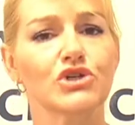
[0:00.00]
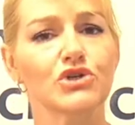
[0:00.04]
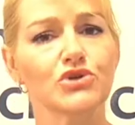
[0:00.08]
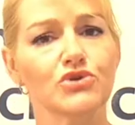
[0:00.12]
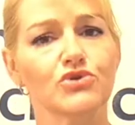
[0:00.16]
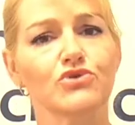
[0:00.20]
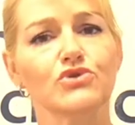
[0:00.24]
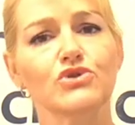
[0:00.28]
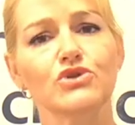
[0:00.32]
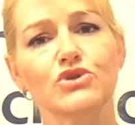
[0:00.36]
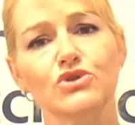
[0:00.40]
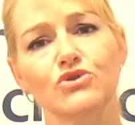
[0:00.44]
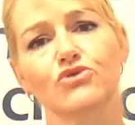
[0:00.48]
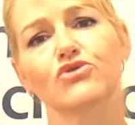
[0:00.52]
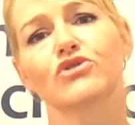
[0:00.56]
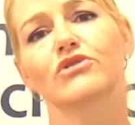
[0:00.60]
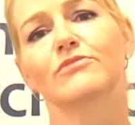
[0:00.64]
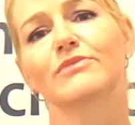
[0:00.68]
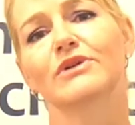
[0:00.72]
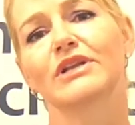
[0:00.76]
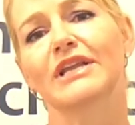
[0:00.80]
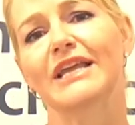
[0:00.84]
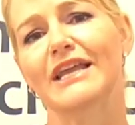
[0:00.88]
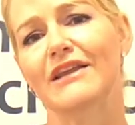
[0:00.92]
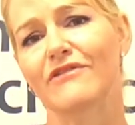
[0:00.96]
to
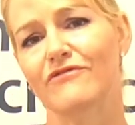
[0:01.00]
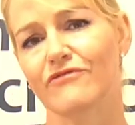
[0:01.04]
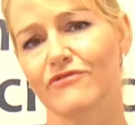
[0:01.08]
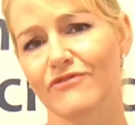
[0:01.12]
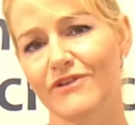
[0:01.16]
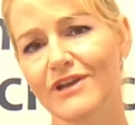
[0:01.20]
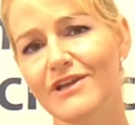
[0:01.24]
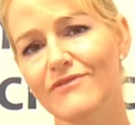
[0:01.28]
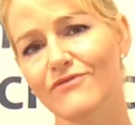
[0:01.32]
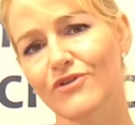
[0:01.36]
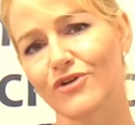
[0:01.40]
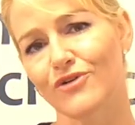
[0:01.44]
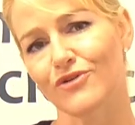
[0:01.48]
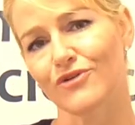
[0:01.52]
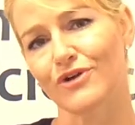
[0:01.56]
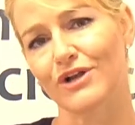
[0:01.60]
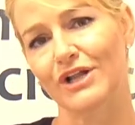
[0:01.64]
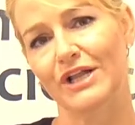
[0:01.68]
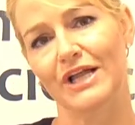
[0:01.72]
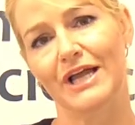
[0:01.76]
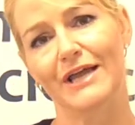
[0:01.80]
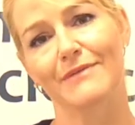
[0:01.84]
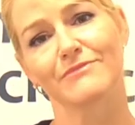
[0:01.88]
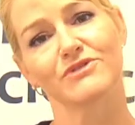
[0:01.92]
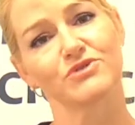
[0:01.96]
suitable in vivo
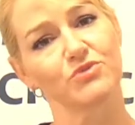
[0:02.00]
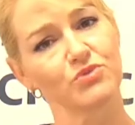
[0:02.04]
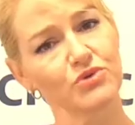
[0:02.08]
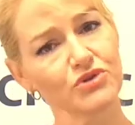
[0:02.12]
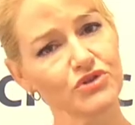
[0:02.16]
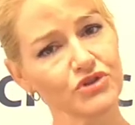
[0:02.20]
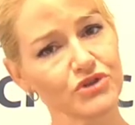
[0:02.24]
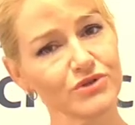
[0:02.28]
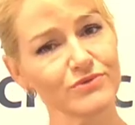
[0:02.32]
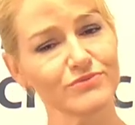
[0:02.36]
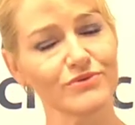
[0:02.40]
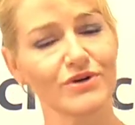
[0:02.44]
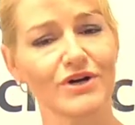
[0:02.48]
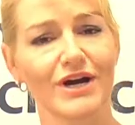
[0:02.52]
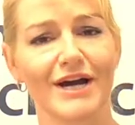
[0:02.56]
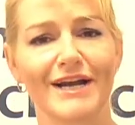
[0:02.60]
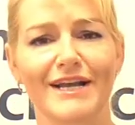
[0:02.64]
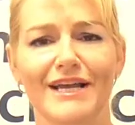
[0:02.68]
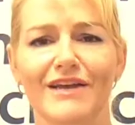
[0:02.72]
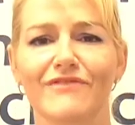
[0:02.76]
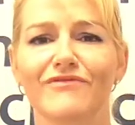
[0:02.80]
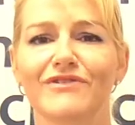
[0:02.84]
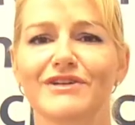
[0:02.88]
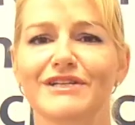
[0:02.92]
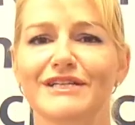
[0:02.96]
claims with the right
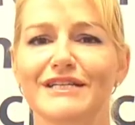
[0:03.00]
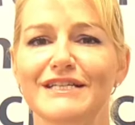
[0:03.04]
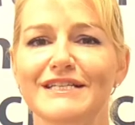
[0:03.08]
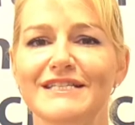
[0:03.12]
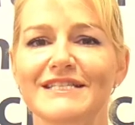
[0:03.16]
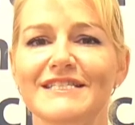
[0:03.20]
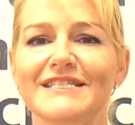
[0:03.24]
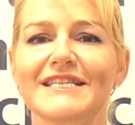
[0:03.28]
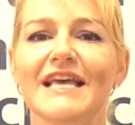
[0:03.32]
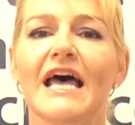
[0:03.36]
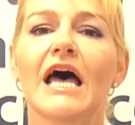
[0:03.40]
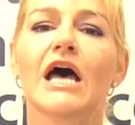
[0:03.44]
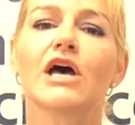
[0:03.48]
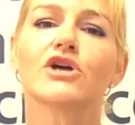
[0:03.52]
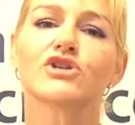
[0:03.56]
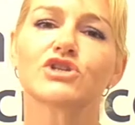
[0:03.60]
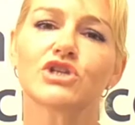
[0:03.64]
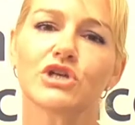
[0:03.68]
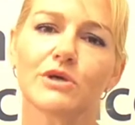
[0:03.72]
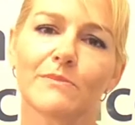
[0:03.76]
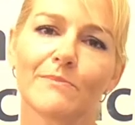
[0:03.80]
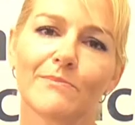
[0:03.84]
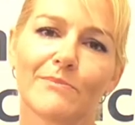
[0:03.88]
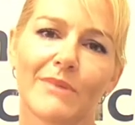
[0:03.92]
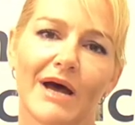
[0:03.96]
evidence
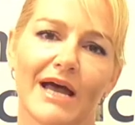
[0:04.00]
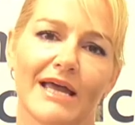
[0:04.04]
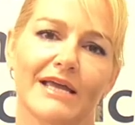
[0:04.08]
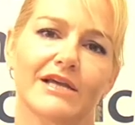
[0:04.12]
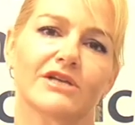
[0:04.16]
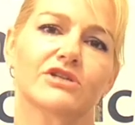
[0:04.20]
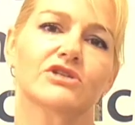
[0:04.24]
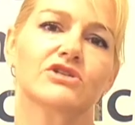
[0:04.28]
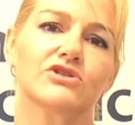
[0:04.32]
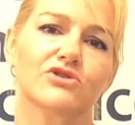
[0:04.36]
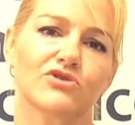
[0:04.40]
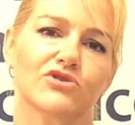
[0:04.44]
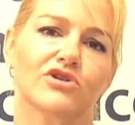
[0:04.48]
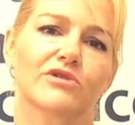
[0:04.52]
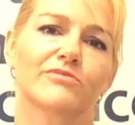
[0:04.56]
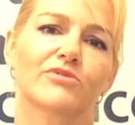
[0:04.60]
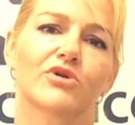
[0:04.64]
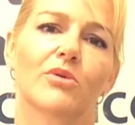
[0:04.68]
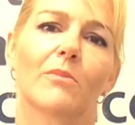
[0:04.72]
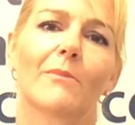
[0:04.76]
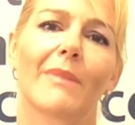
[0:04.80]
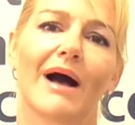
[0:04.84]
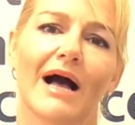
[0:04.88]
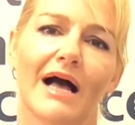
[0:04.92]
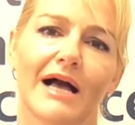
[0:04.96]
to make
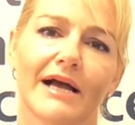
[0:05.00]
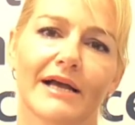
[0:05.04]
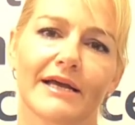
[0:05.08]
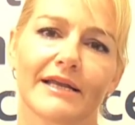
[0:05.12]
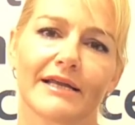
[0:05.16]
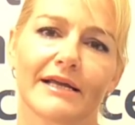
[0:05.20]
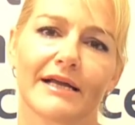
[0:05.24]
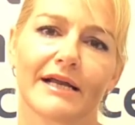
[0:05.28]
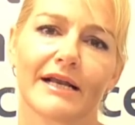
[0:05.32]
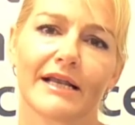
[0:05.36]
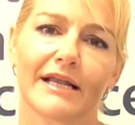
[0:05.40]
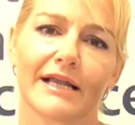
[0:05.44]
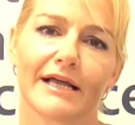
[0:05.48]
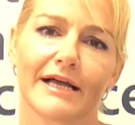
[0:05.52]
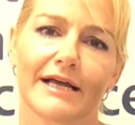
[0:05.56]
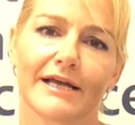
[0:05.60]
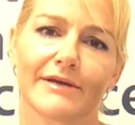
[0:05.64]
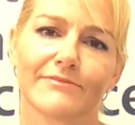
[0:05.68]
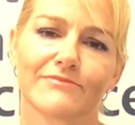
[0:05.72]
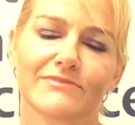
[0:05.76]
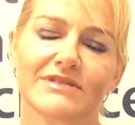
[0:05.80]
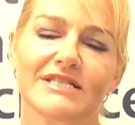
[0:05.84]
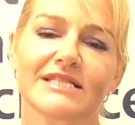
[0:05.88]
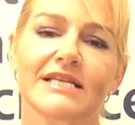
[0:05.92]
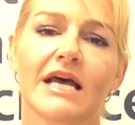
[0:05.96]
suitable marketing
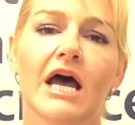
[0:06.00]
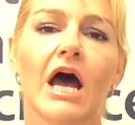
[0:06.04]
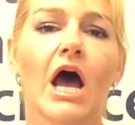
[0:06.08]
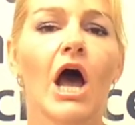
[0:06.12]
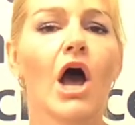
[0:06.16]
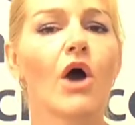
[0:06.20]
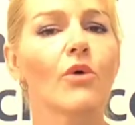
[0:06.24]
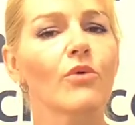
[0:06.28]
claims.